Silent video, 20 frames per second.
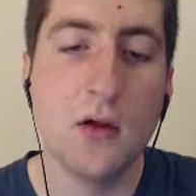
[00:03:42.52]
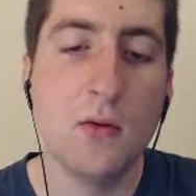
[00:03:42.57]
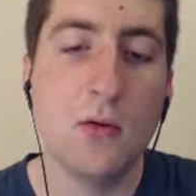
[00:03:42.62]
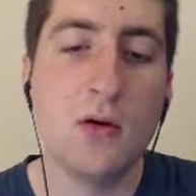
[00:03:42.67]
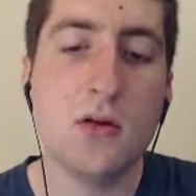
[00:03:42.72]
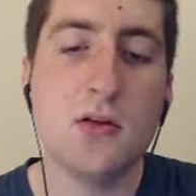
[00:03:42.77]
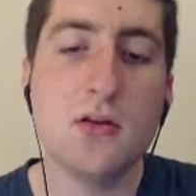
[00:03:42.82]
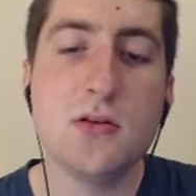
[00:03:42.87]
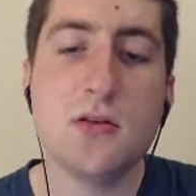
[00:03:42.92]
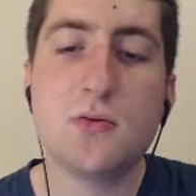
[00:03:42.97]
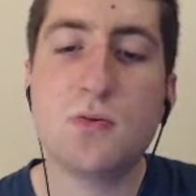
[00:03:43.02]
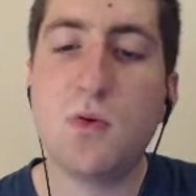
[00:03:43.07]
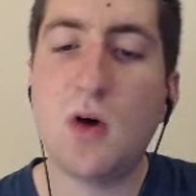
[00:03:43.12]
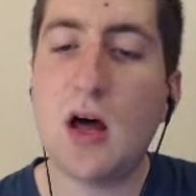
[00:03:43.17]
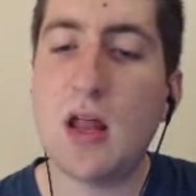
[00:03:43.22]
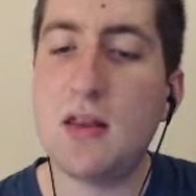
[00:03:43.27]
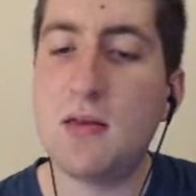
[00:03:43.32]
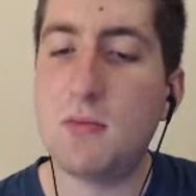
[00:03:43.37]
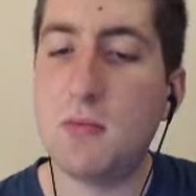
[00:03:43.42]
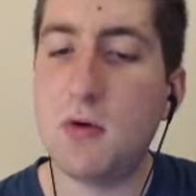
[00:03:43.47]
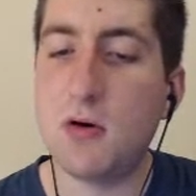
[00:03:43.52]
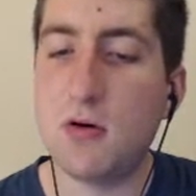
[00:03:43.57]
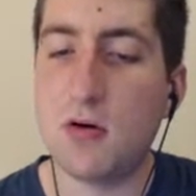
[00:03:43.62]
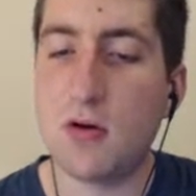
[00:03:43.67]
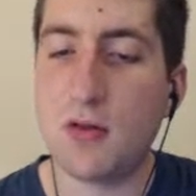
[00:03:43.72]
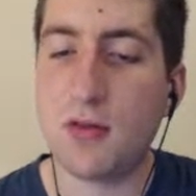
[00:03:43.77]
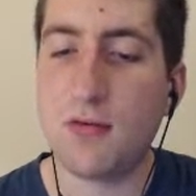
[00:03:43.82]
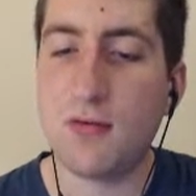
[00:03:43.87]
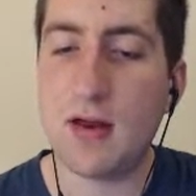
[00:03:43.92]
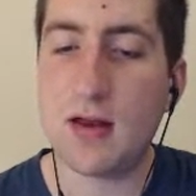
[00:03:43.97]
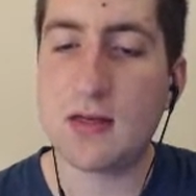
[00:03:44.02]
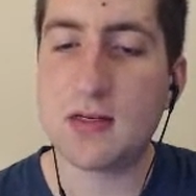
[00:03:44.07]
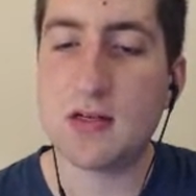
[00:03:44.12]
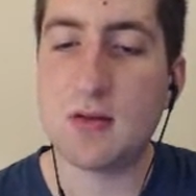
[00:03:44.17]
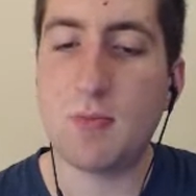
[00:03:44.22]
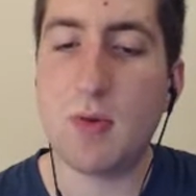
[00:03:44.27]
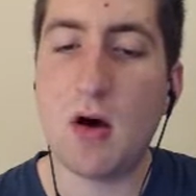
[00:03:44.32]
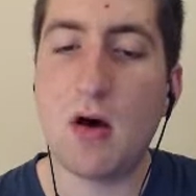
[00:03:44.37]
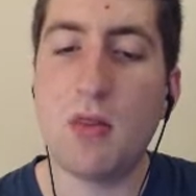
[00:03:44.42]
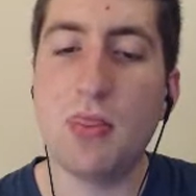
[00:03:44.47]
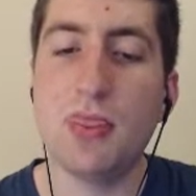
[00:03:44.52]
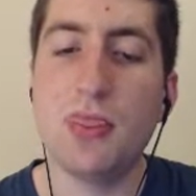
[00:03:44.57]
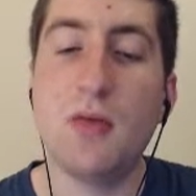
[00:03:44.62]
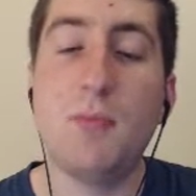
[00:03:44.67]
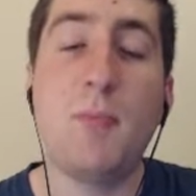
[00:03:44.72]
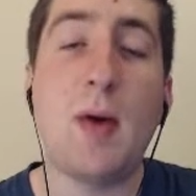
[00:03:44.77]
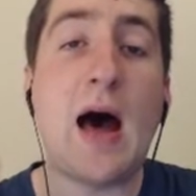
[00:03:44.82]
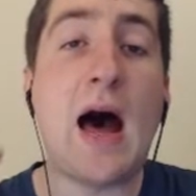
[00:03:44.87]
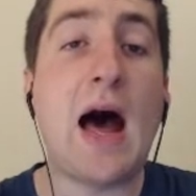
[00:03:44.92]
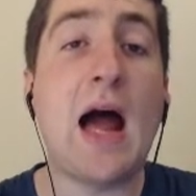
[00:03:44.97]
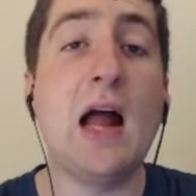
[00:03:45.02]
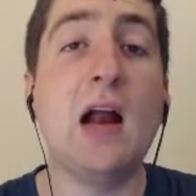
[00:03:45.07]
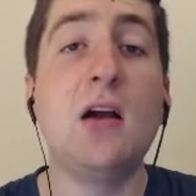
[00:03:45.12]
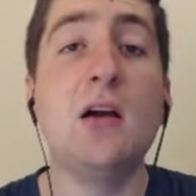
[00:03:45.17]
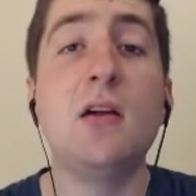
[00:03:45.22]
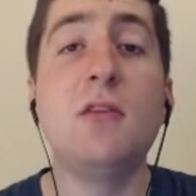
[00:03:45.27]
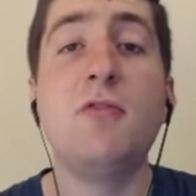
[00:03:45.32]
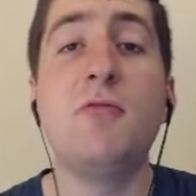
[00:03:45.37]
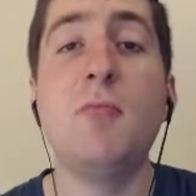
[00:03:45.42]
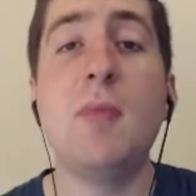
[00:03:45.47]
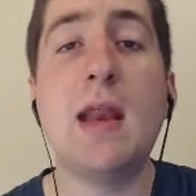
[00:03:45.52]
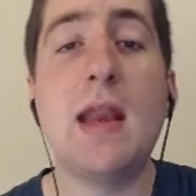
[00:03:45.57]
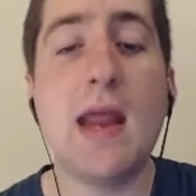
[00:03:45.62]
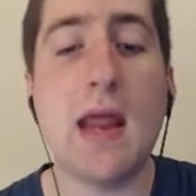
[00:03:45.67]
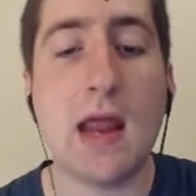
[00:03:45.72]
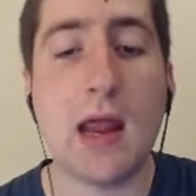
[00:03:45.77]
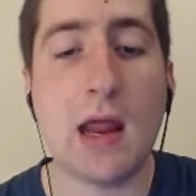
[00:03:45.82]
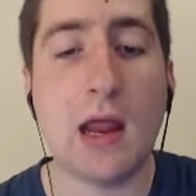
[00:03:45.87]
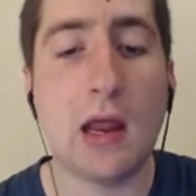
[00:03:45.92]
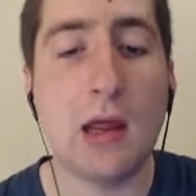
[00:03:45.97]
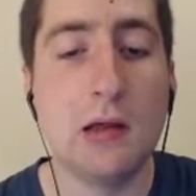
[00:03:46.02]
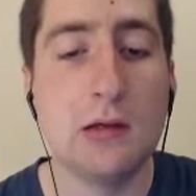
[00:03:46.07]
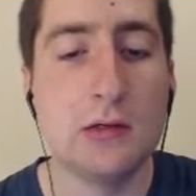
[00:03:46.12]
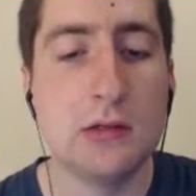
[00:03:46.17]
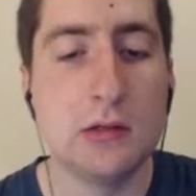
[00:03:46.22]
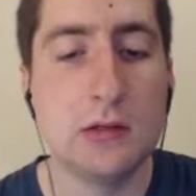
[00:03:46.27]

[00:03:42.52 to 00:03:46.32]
What is one more threat upon the pile of many?